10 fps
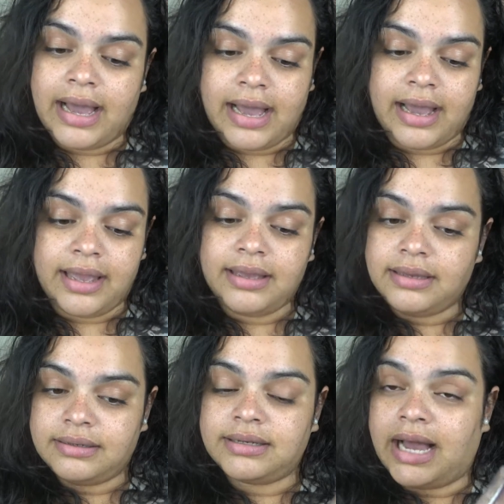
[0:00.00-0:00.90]

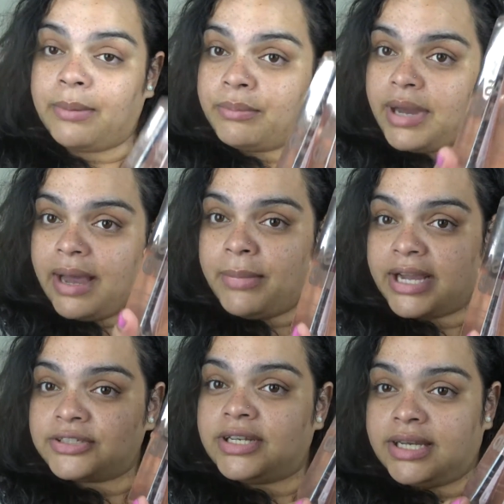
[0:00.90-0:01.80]
I'm
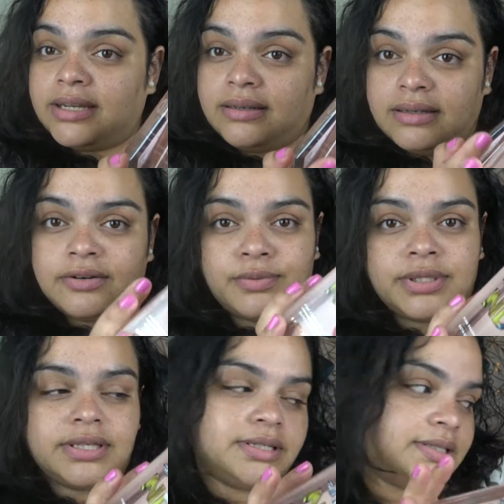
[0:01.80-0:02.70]
actually in love
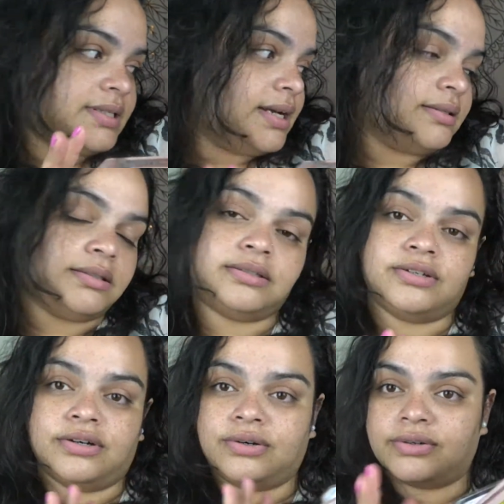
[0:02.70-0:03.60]
with this scent,
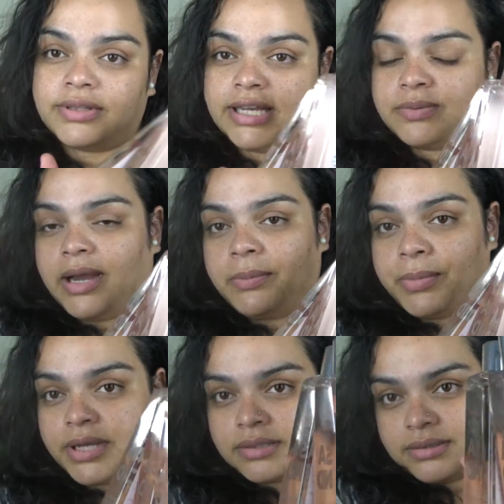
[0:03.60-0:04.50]
so that's why I
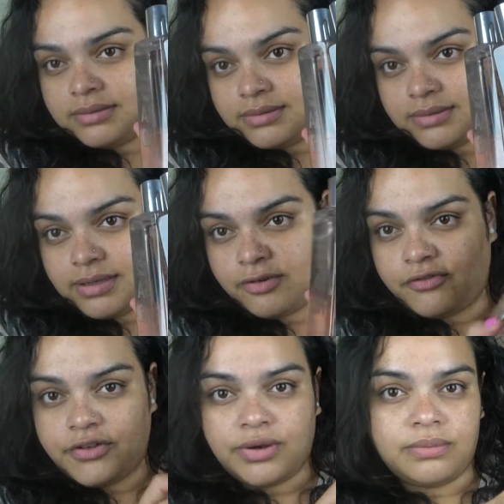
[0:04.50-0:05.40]
picked a
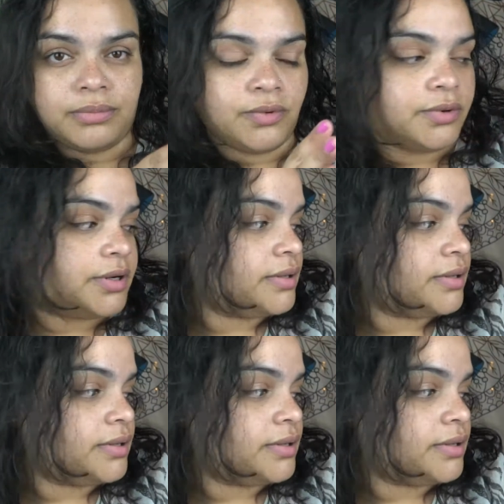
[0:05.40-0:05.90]
few more.